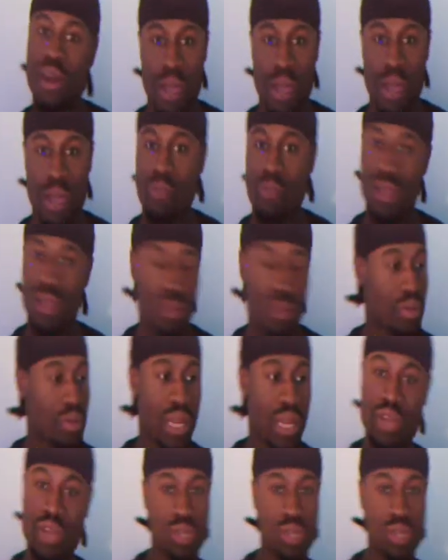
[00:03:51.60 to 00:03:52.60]
of Mayweather,
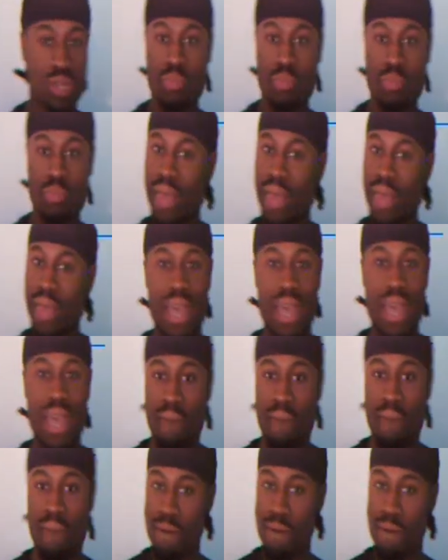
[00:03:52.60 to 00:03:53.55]
but respect that.